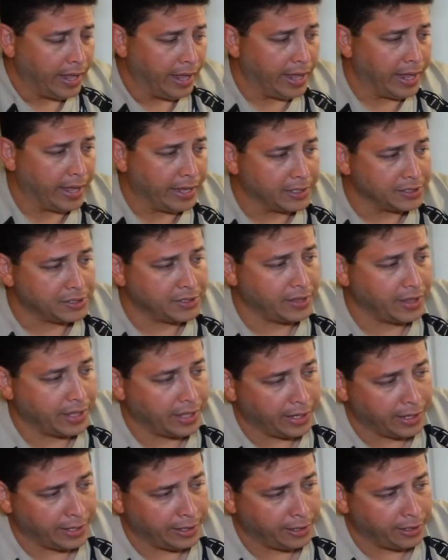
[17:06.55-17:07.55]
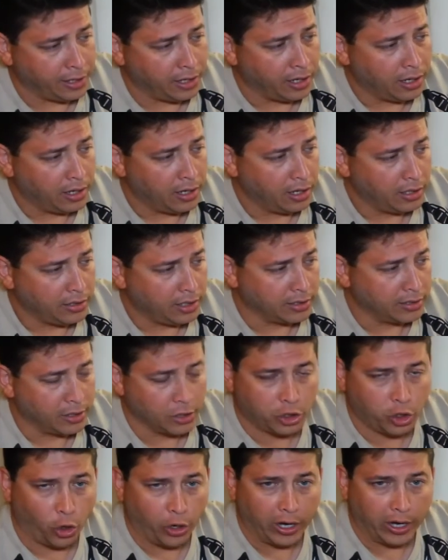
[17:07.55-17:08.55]
Is the
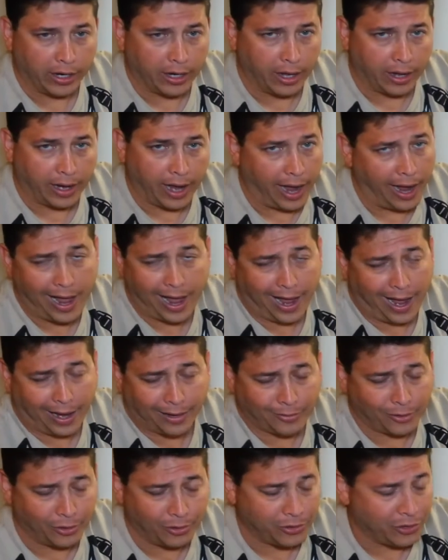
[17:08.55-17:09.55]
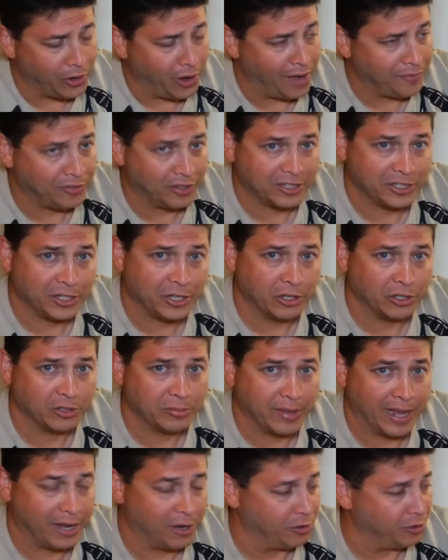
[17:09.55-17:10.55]
toilet. You have to
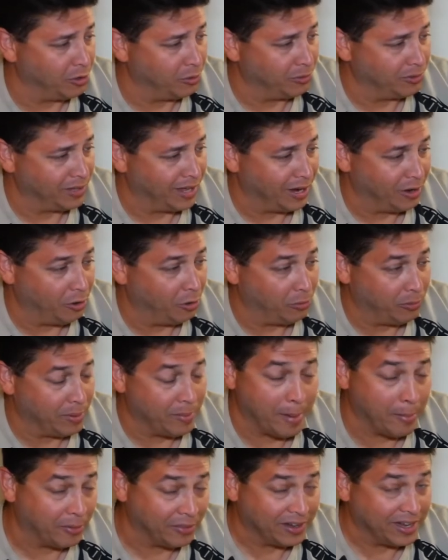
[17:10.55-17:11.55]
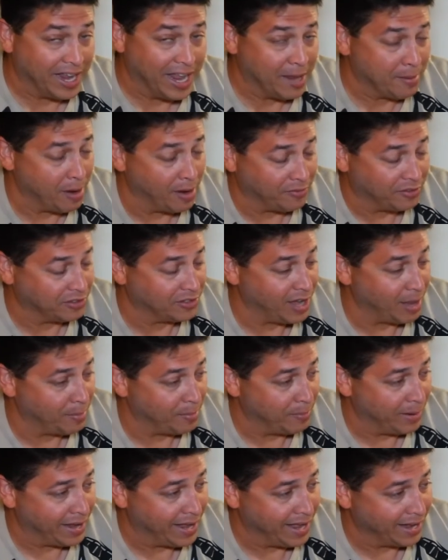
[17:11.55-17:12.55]
excuse me. I don't know. I don't remember the name off the top
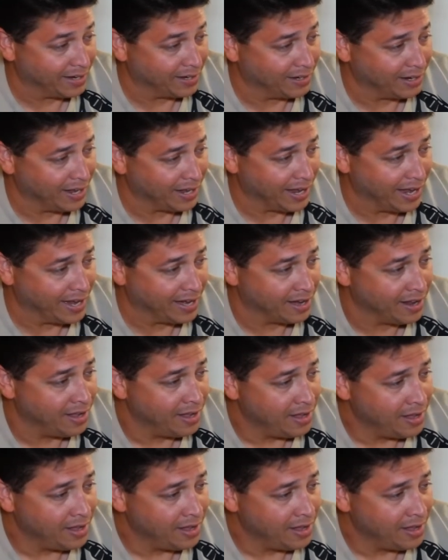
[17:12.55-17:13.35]
of my head again.